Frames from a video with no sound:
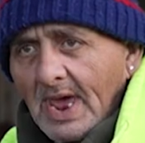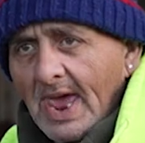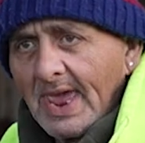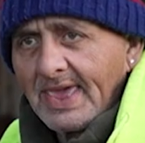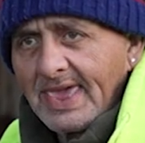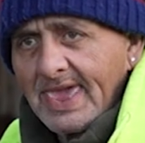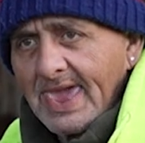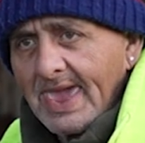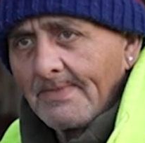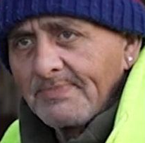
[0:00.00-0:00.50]
I
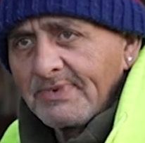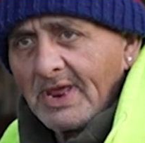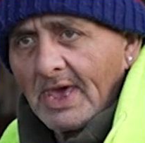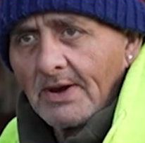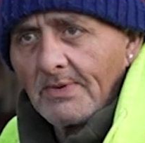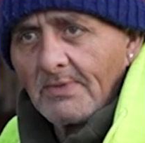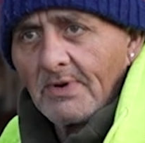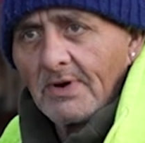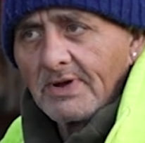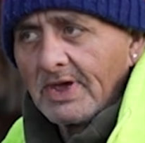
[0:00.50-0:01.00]
camped out
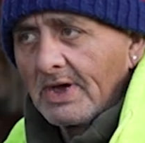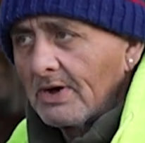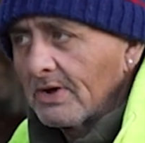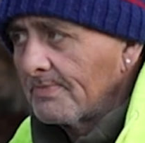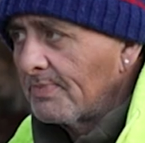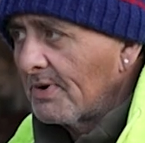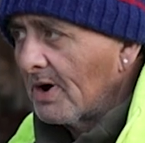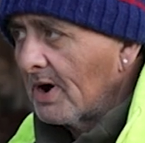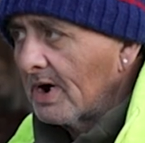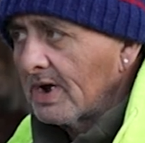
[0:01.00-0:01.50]
at Rogue Elk
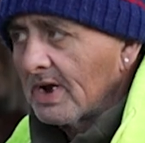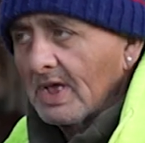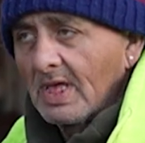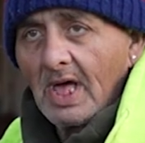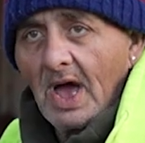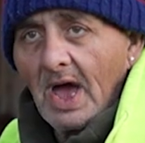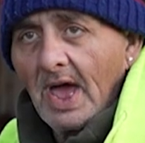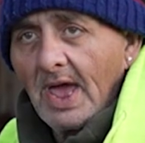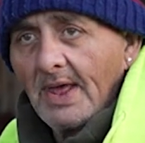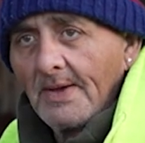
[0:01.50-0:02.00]
Park a
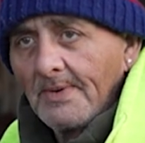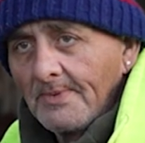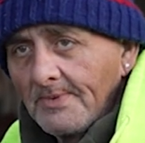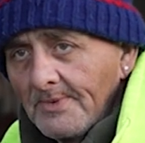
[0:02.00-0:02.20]
lot.